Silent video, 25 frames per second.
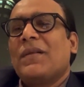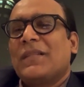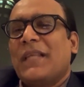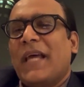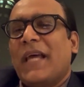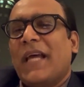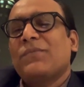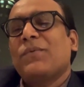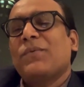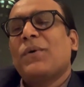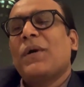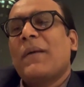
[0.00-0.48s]

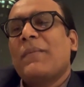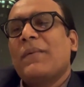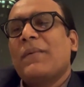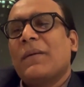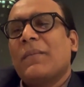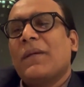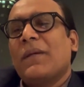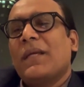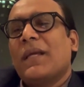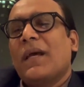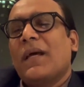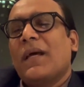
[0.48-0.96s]
Thanks for
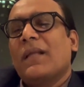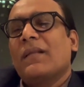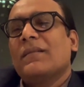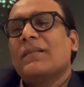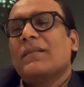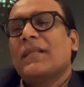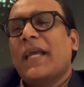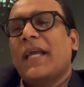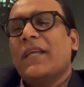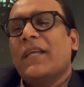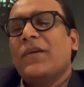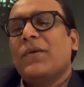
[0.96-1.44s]
having me,
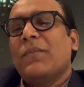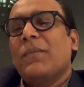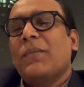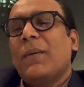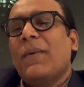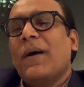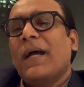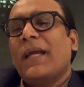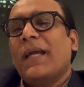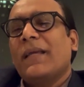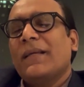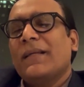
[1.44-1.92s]
Ian. Thank you.
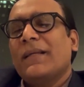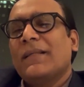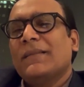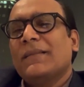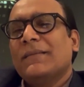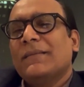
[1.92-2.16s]
Bye-bye.